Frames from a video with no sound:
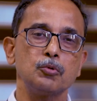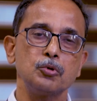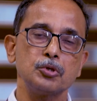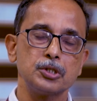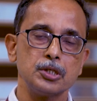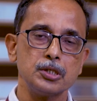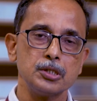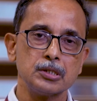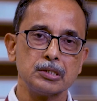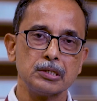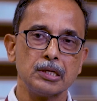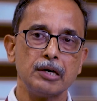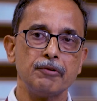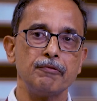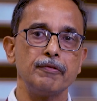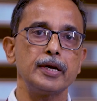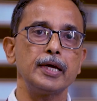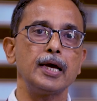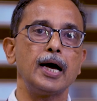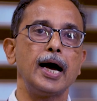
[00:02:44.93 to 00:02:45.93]
which is a
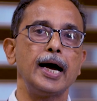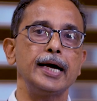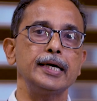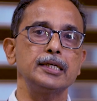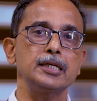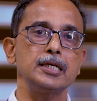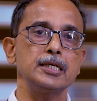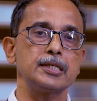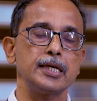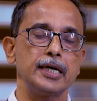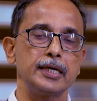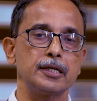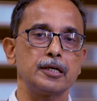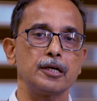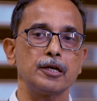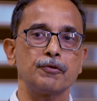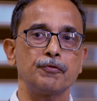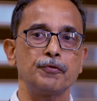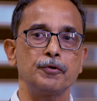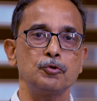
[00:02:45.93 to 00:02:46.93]
very
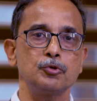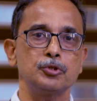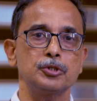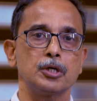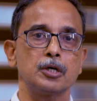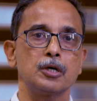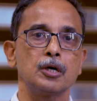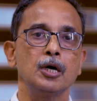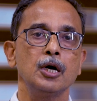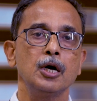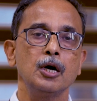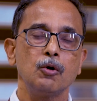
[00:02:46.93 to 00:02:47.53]
IT-centric future.